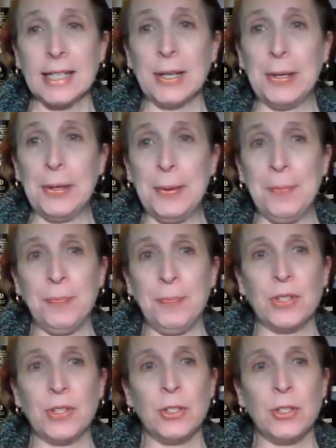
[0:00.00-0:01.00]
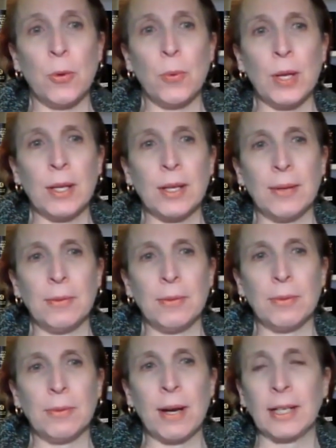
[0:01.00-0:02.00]
You know what,
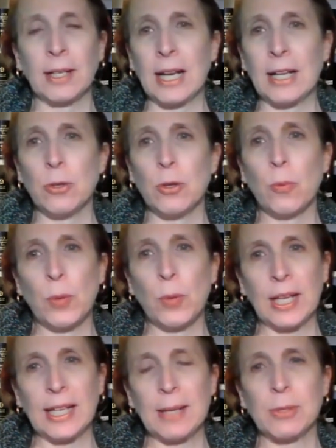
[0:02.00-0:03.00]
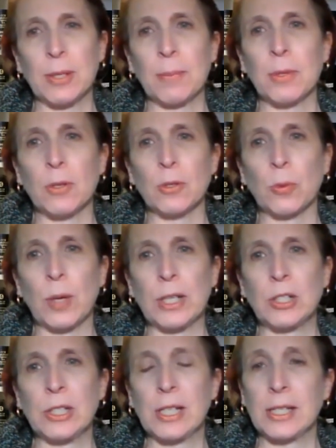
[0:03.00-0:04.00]
Raki, I don't know if we could keep some of those
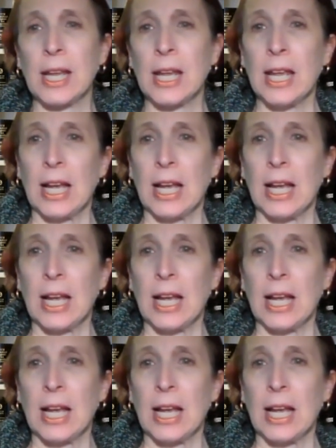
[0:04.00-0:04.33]
questions because